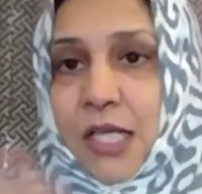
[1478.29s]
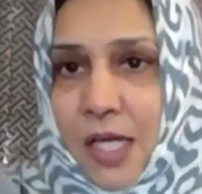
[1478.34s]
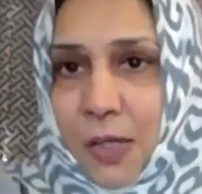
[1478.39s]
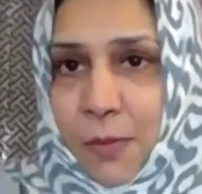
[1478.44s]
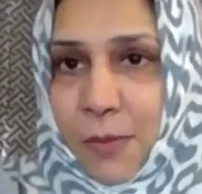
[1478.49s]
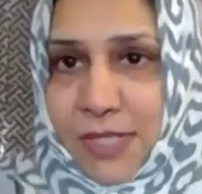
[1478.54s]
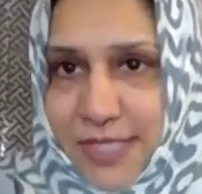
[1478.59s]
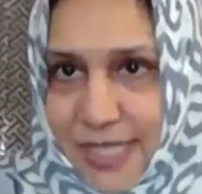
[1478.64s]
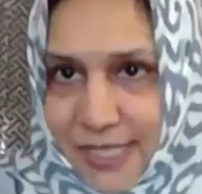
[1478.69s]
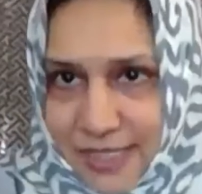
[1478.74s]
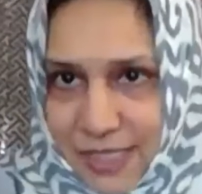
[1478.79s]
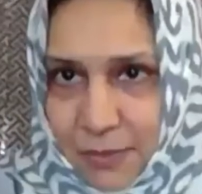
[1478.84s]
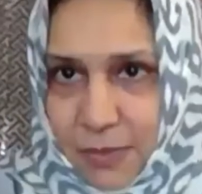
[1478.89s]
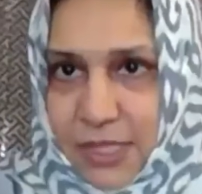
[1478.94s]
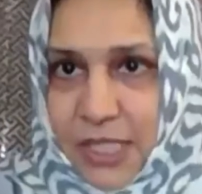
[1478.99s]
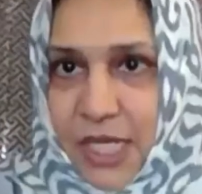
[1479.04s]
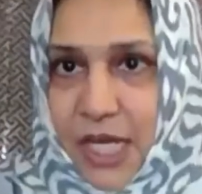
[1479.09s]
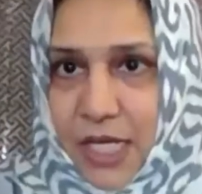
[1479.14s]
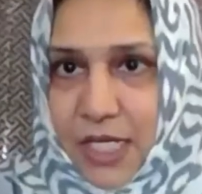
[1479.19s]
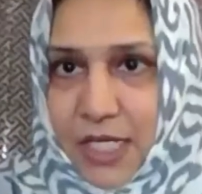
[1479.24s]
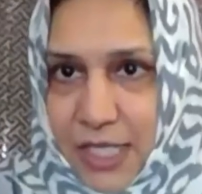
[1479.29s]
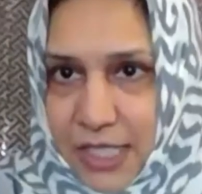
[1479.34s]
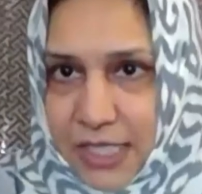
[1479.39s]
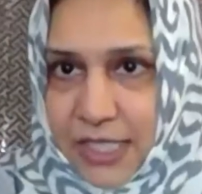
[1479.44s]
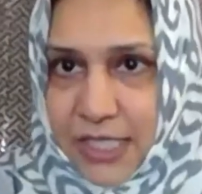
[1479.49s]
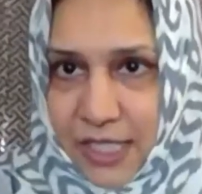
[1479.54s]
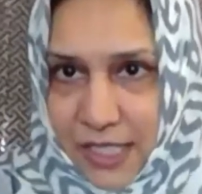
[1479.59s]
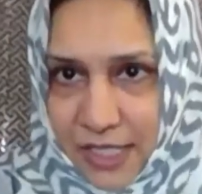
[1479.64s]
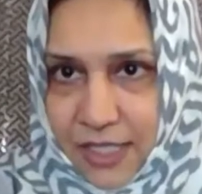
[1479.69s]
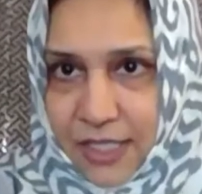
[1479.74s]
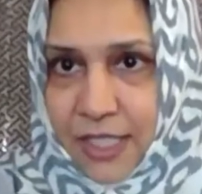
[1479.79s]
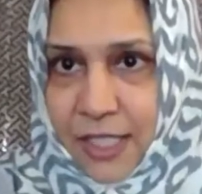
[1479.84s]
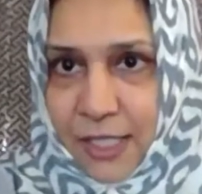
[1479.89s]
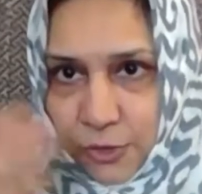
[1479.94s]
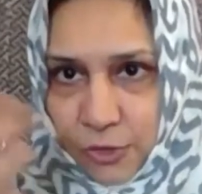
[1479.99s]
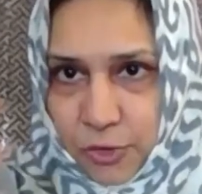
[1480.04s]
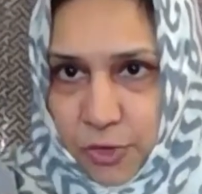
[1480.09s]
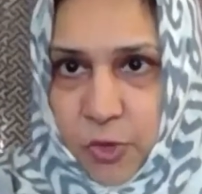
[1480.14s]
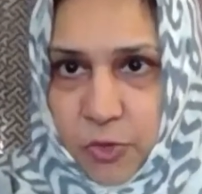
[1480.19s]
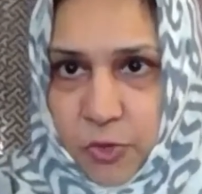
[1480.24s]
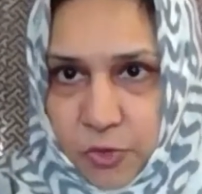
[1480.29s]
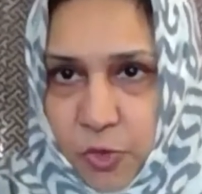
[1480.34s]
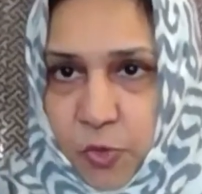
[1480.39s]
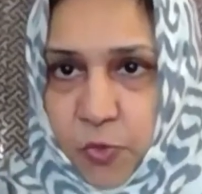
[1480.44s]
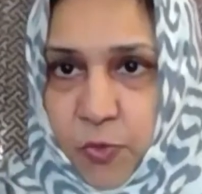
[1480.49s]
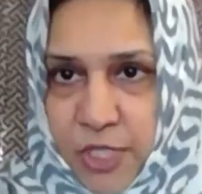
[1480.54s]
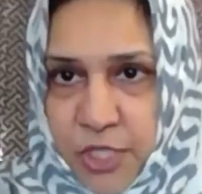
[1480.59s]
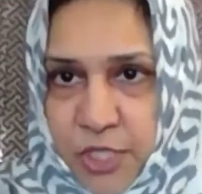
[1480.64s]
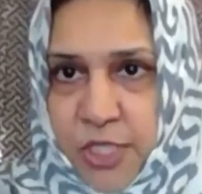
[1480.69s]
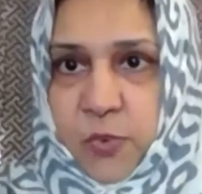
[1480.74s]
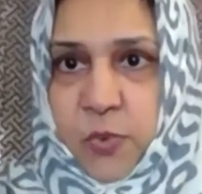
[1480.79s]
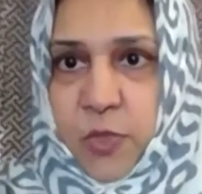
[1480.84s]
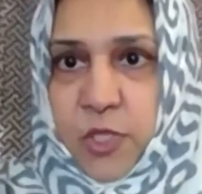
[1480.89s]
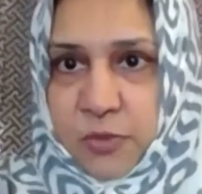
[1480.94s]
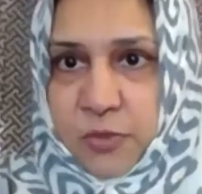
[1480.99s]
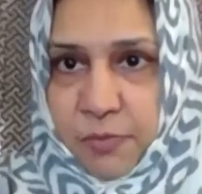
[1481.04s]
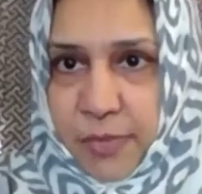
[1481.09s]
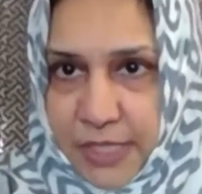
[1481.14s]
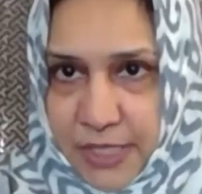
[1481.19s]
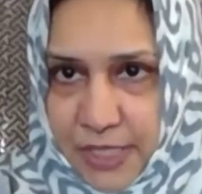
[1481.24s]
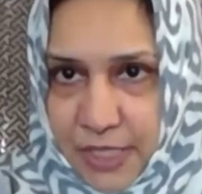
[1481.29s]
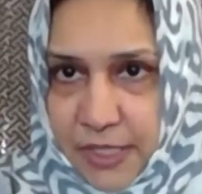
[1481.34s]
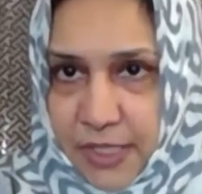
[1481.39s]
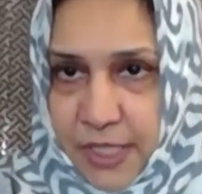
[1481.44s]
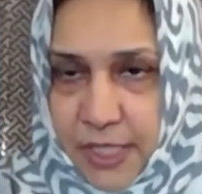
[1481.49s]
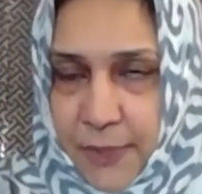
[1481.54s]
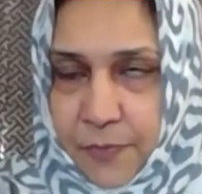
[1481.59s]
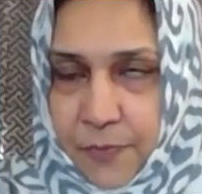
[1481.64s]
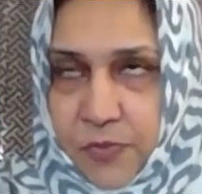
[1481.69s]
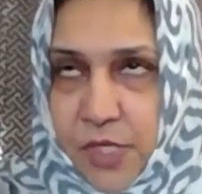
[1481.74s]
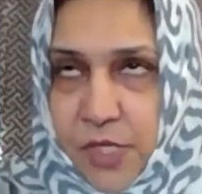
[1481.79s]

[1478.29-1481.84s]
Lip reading: government sector mein ye haal nahi hai, you know, you wish it was better there.